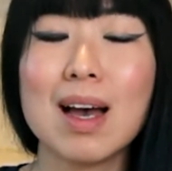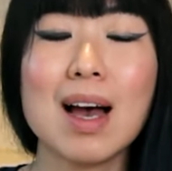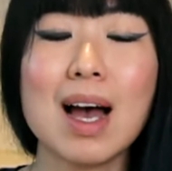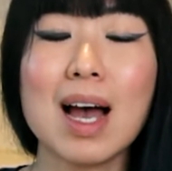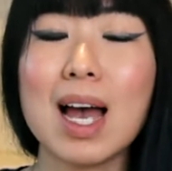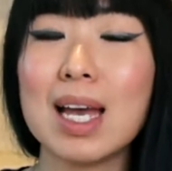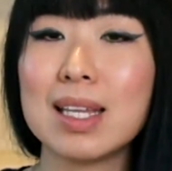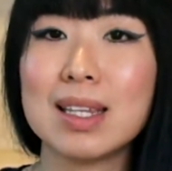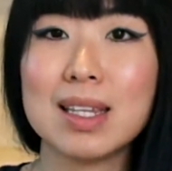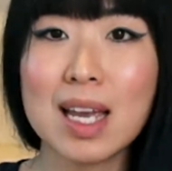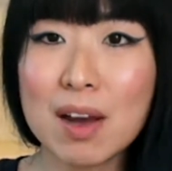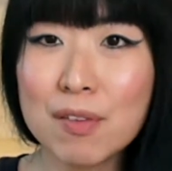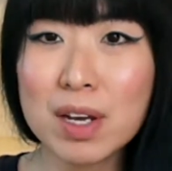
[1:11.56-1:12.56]
I had
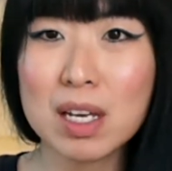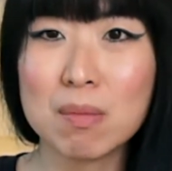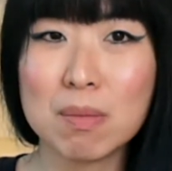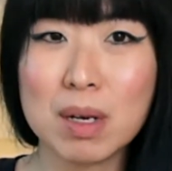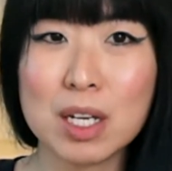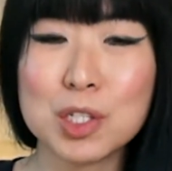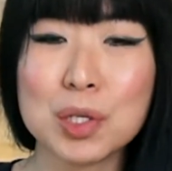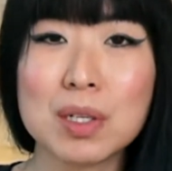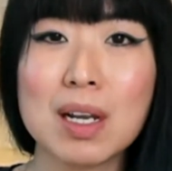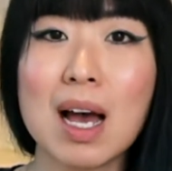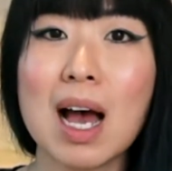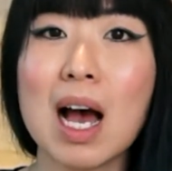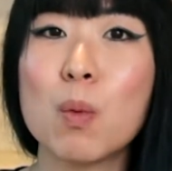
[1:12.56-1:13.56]
never imagined
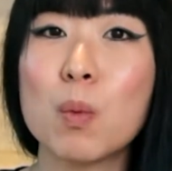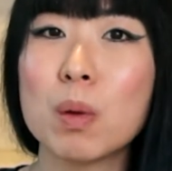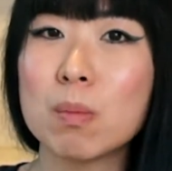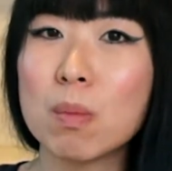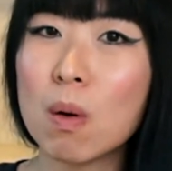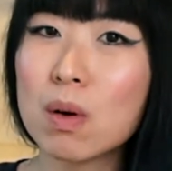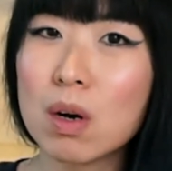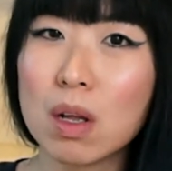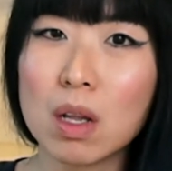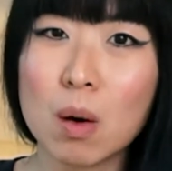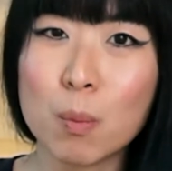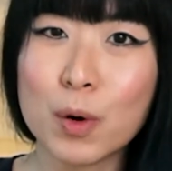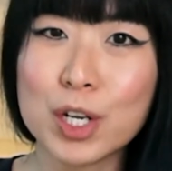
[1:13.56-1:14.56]
how remote
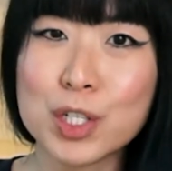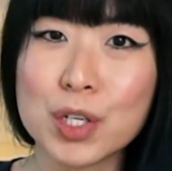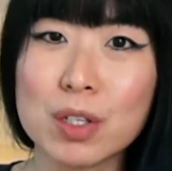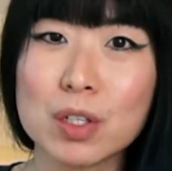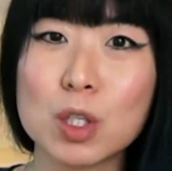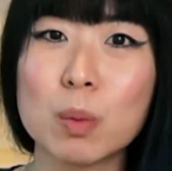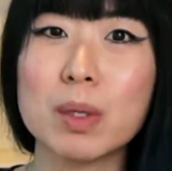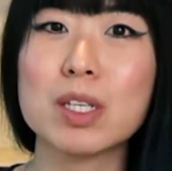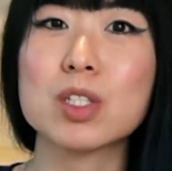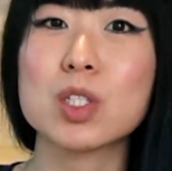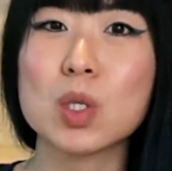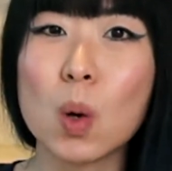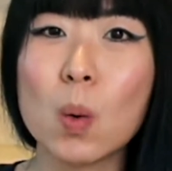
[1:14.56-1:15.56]
collaboration could be
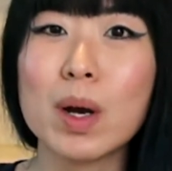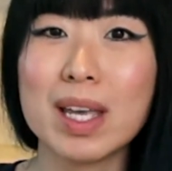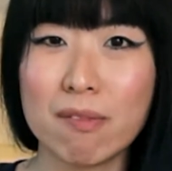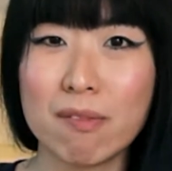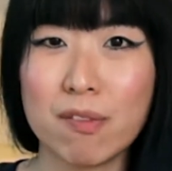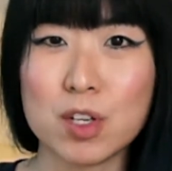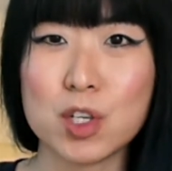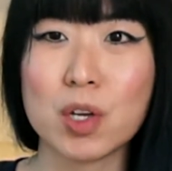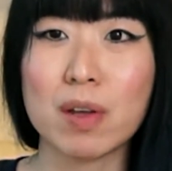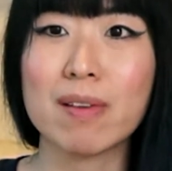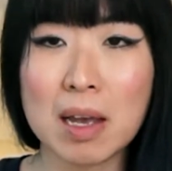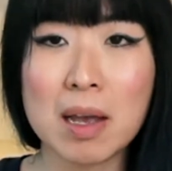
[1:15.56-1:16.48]
so efficient.